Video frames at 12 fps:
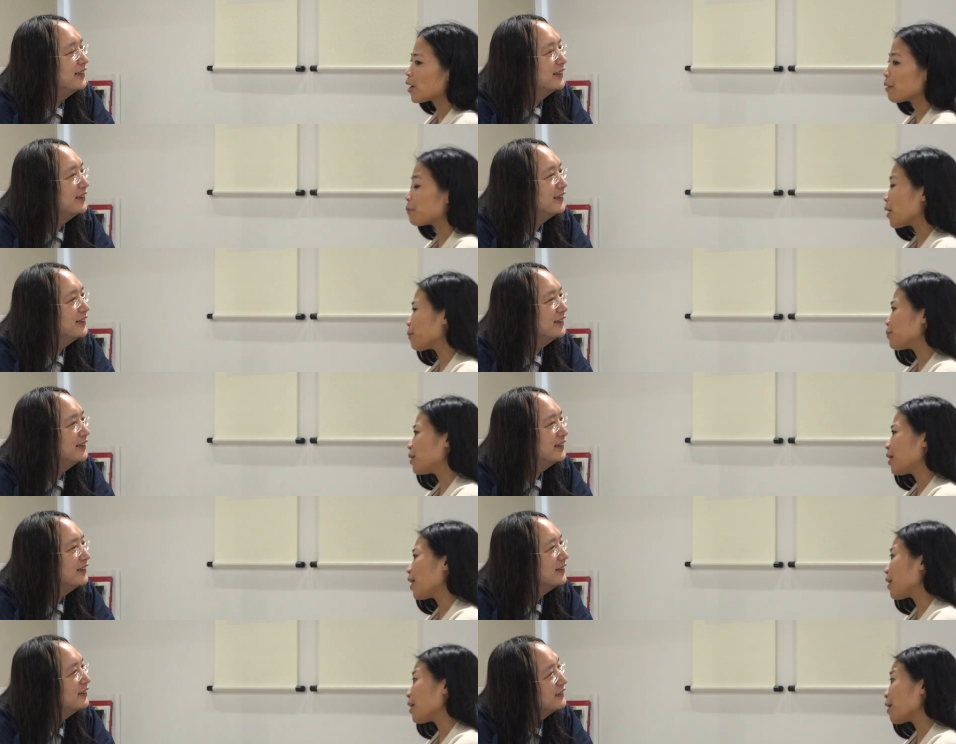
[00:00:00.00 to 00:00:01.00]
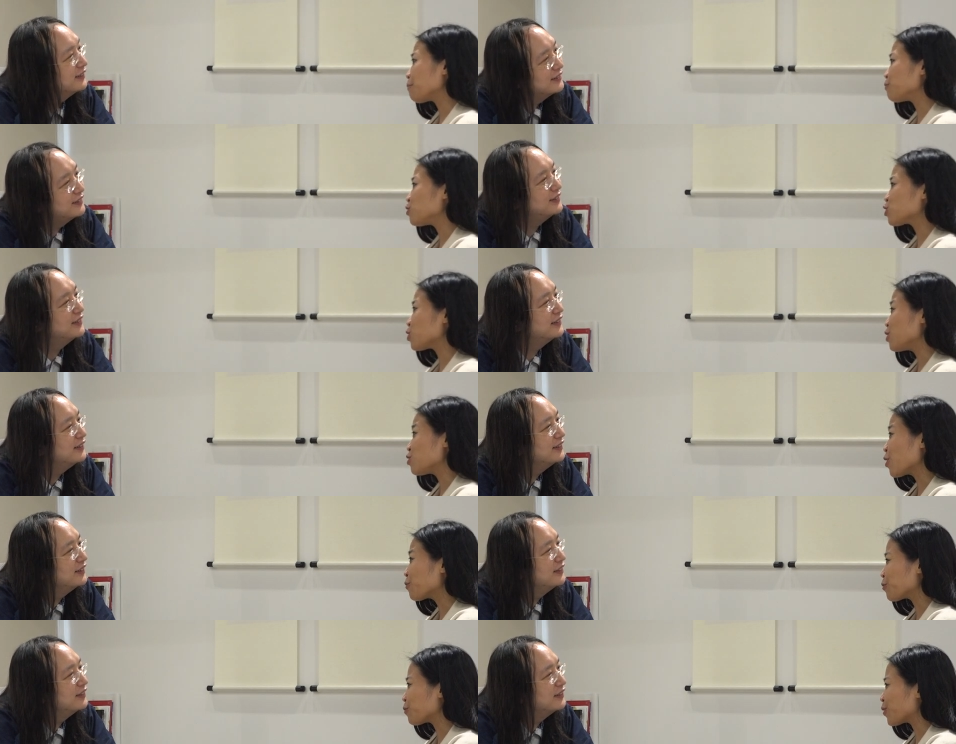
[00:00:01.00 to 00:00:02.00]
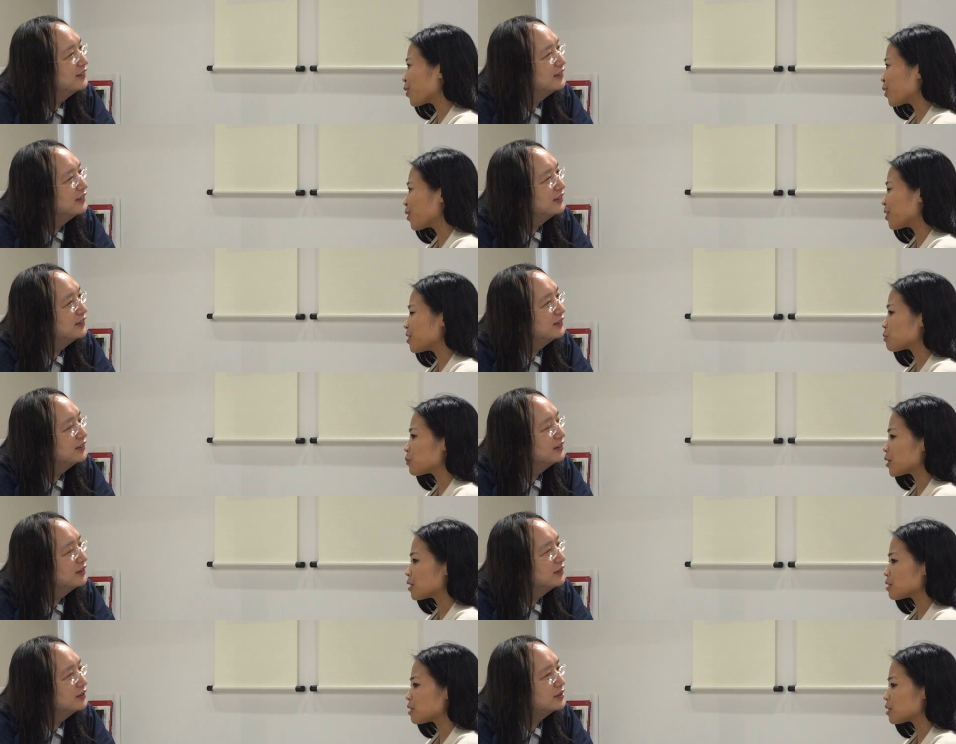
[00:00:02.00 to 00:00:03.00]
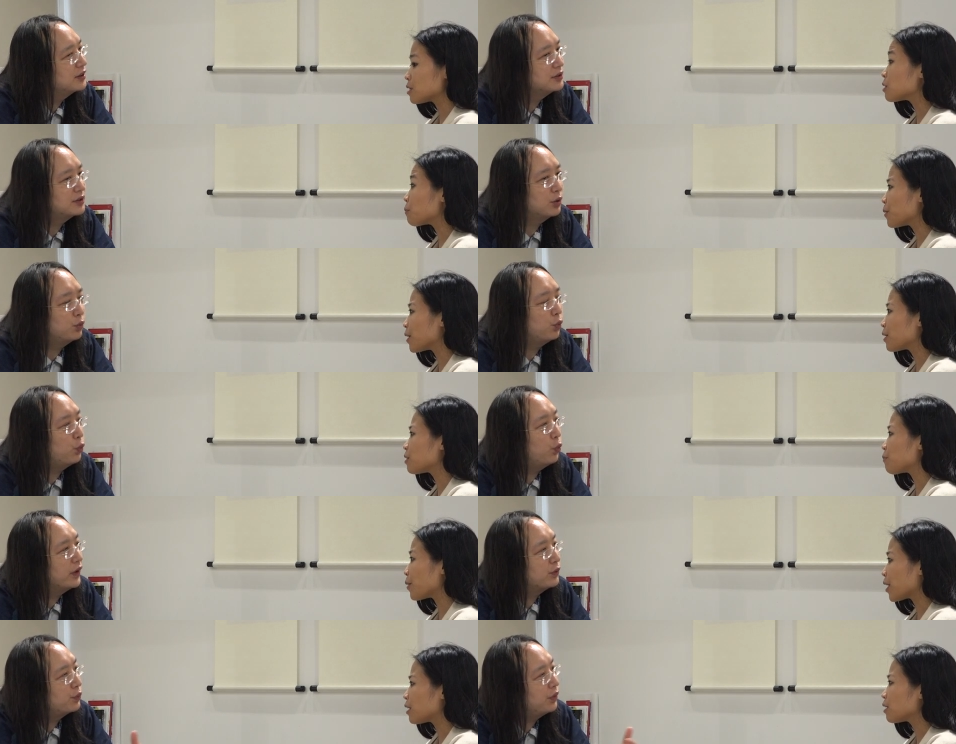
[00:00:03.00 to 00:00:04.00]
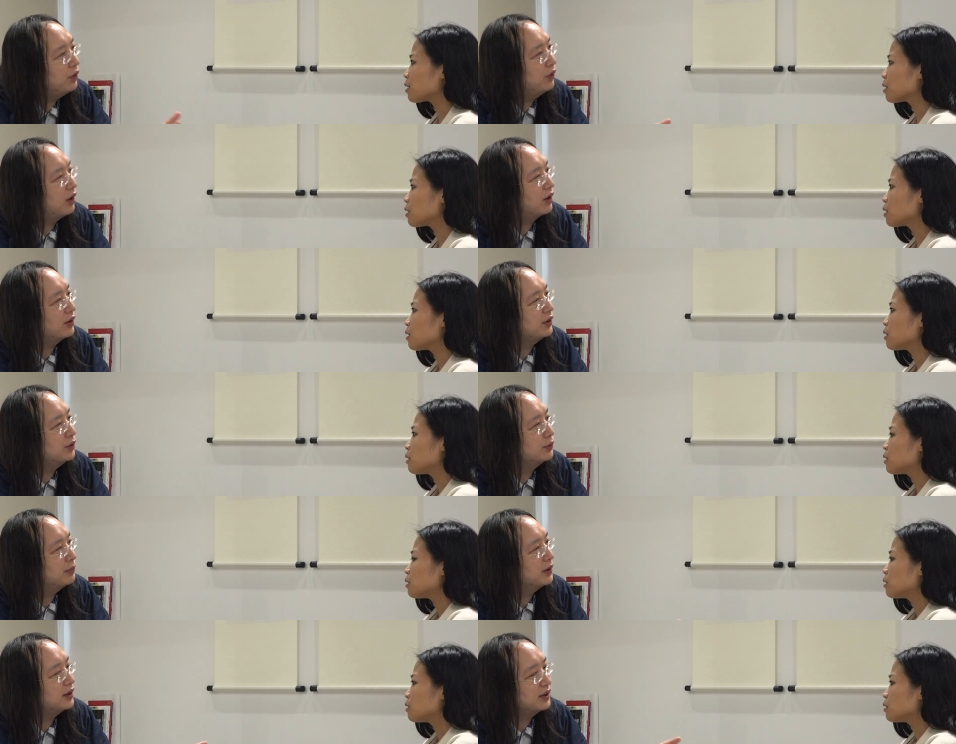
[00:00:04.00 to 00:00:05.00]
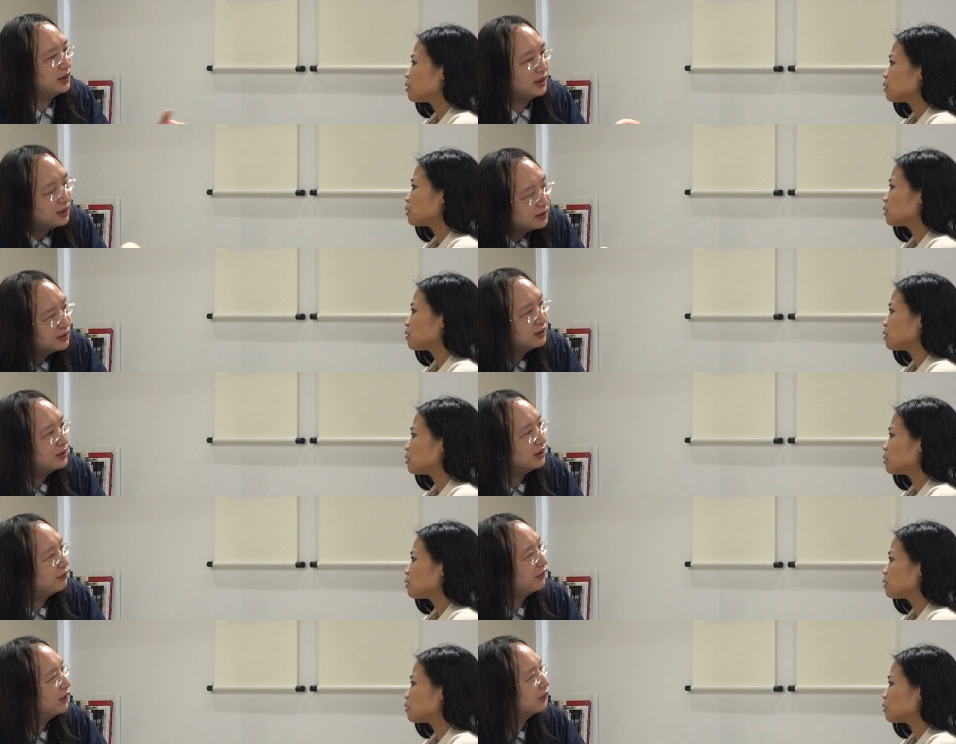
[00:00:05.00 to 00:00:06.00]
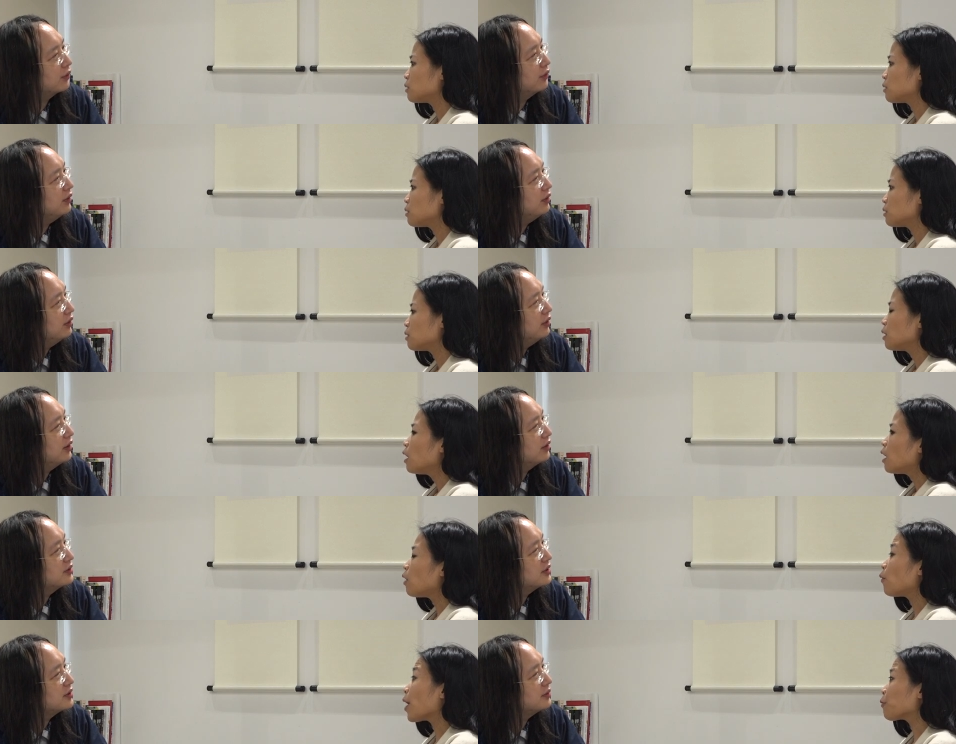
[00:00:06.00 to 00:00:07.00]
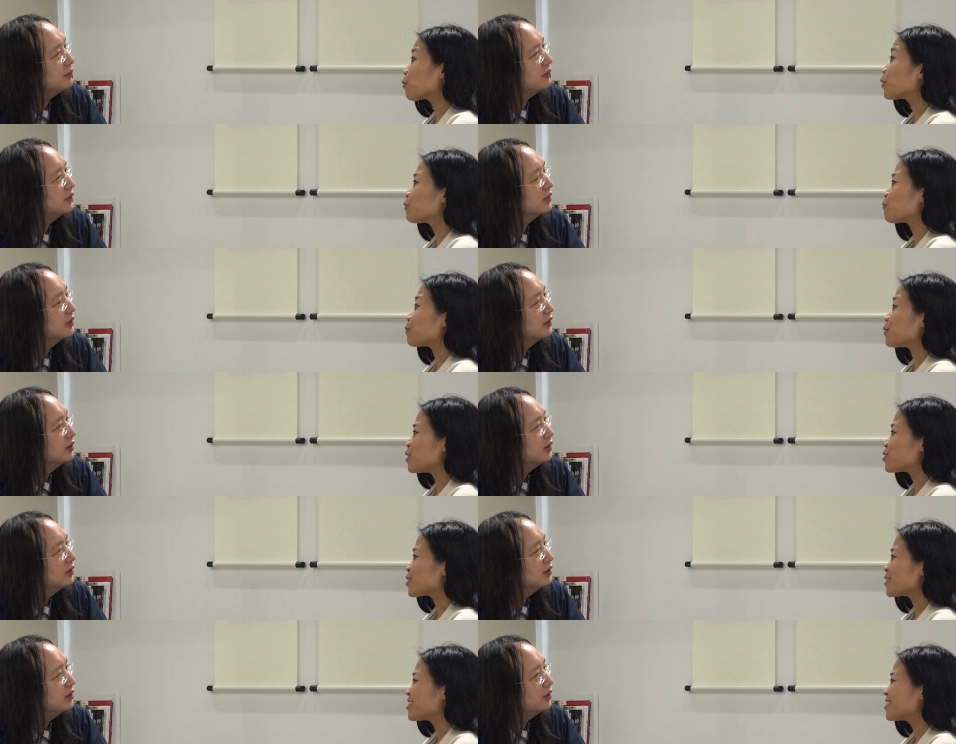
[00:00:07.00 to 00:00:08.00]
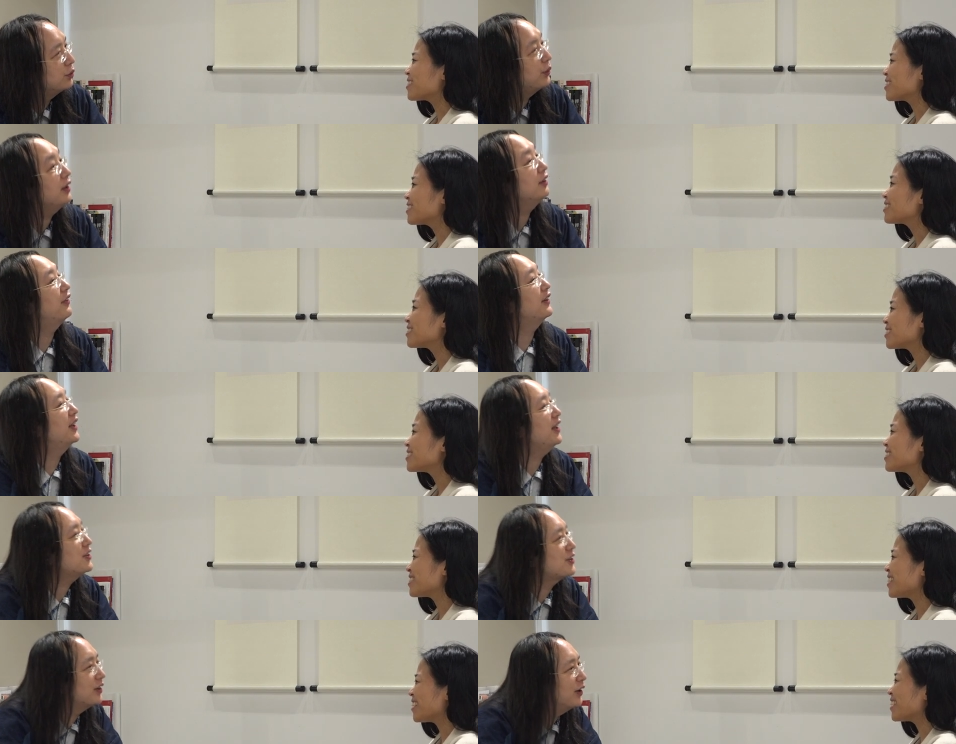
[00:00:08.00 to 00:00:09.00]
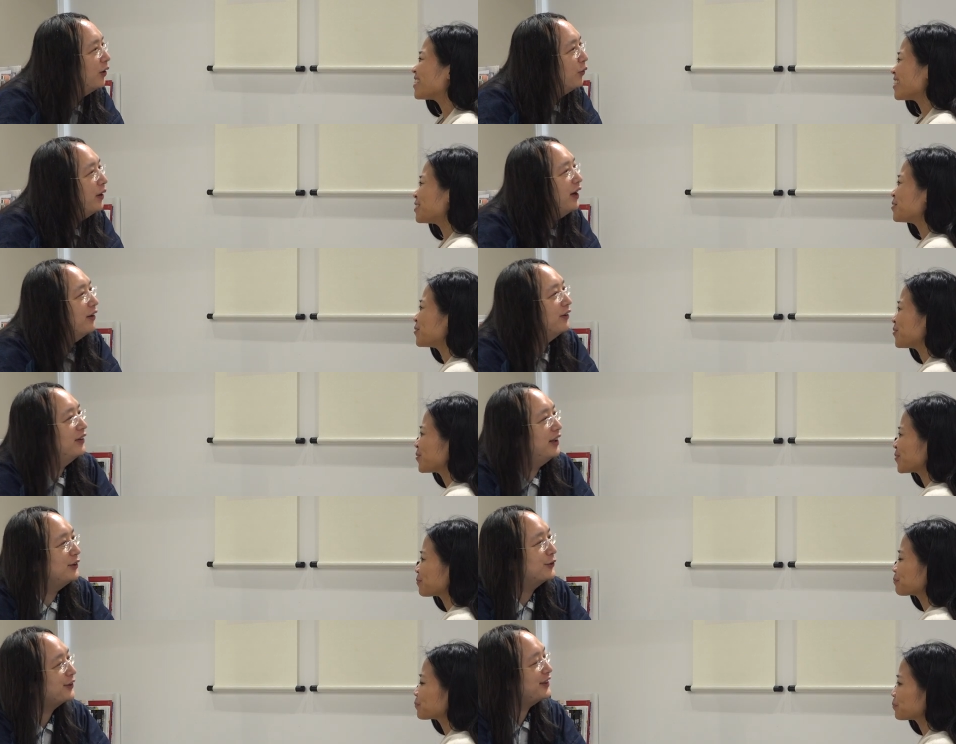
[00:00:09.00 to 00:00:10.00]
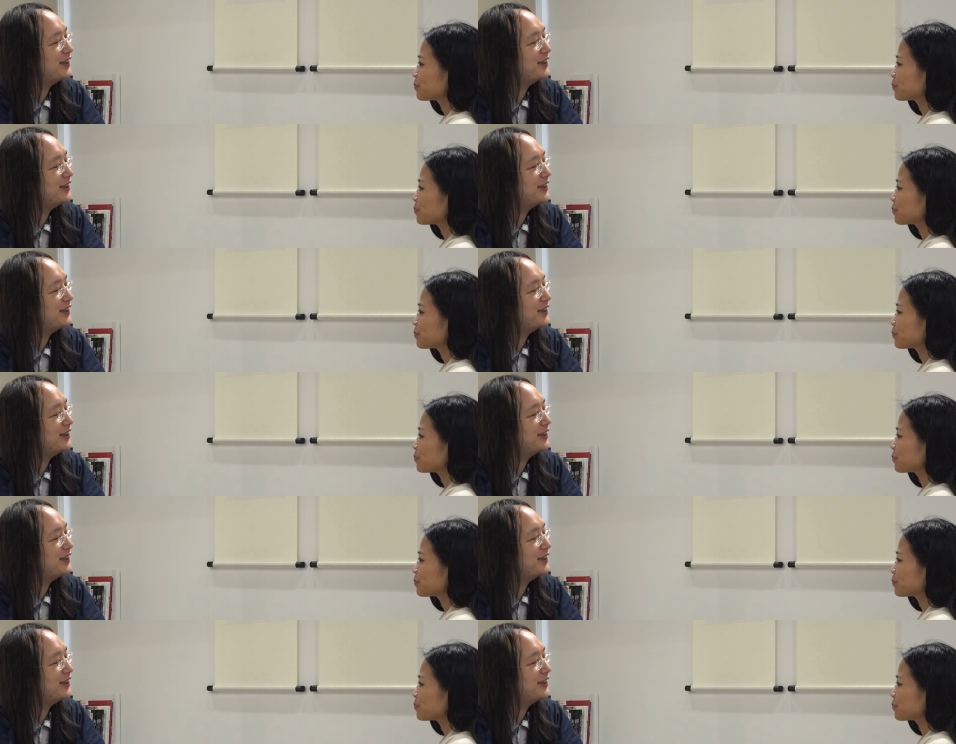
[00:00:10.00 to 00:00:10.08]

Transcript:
Speaker 1: um, I'm I, I'm just in general very curious because this So, is a so big what
Speaker 2: role are you playing in the Filecoin? Oh, I
Speaker 1: run the foundation.
Speaker 2: You run the foundation. Yeah, Oh wow! And you're